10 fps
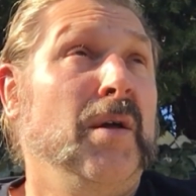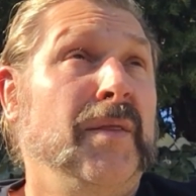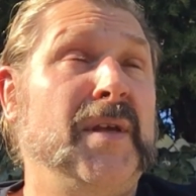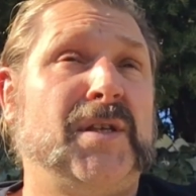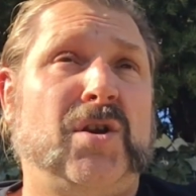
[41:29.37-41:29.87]

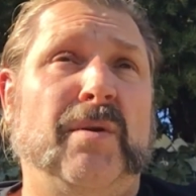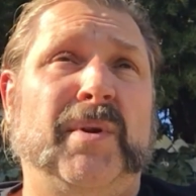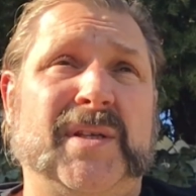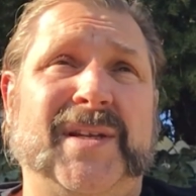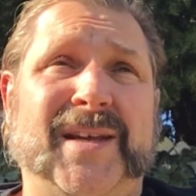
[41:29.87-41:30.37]
this term
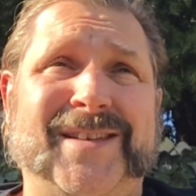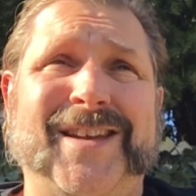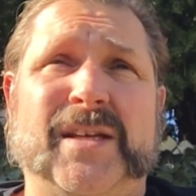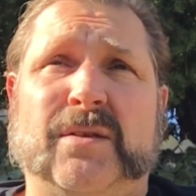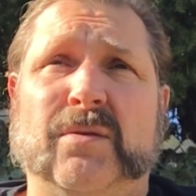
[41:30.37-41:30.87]
doesn't
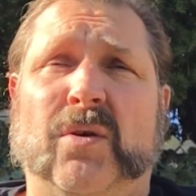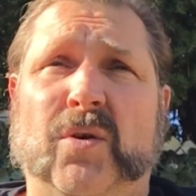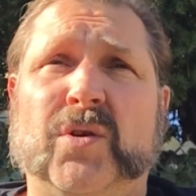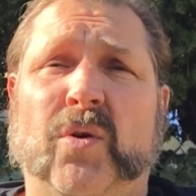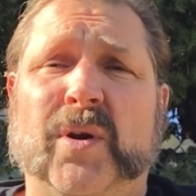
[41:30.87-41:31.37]
exist
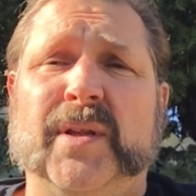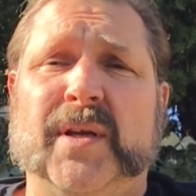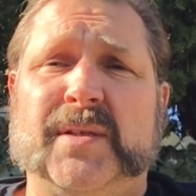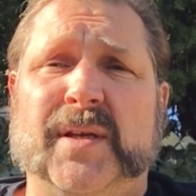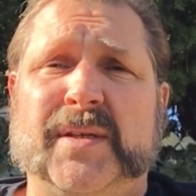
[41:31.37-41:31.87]
or totally
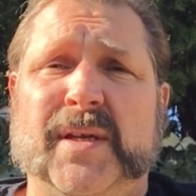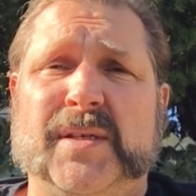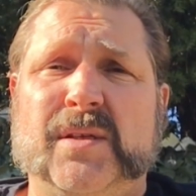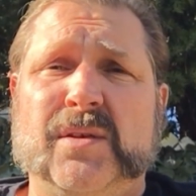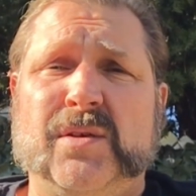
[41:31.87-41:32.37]
doesn't
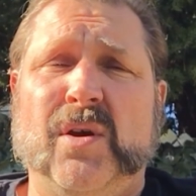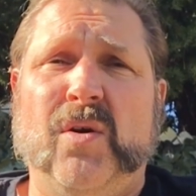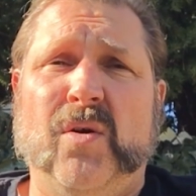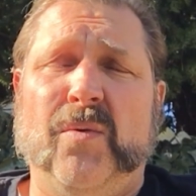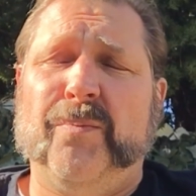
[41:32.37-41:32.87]
exist.
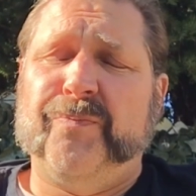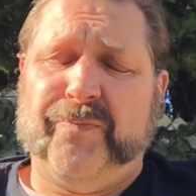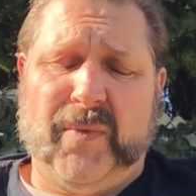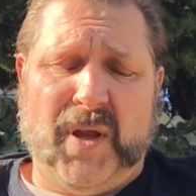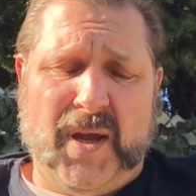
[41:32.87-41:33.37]
So
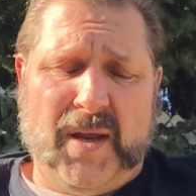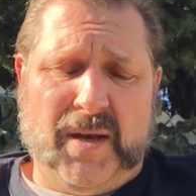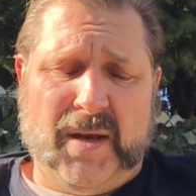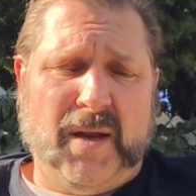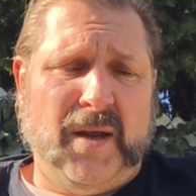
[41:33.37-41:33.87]
in